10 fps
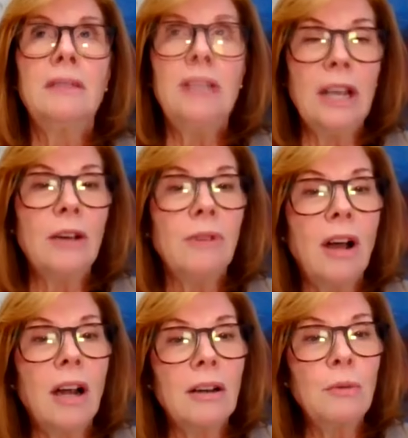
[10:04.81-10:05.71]
you know,
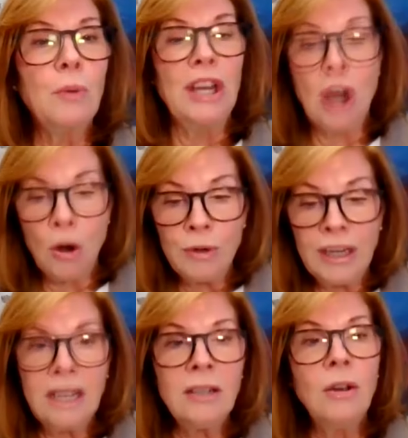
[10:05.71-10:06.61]
are we own
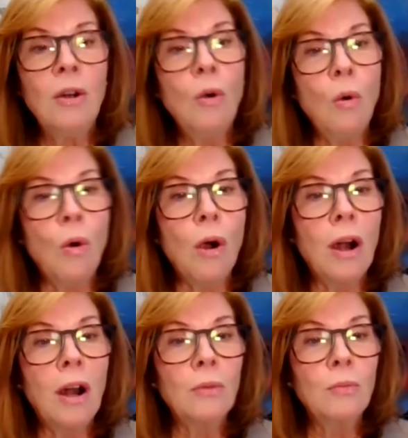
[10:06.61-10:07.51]
it
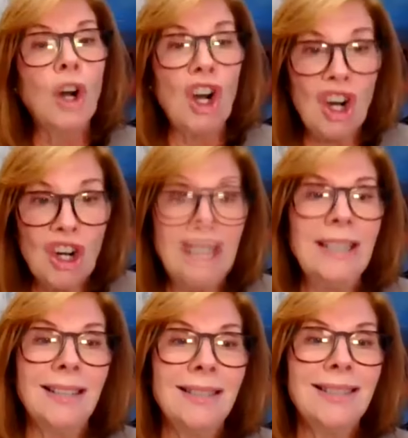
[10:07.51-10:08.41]
or we're earning
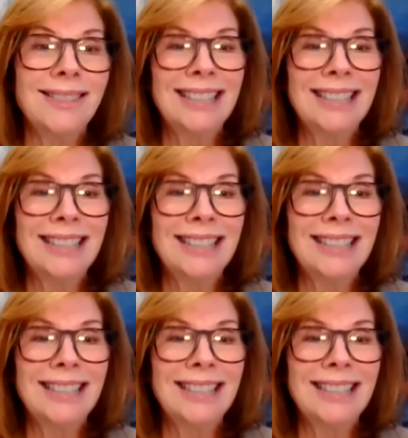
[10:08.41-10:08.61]
it.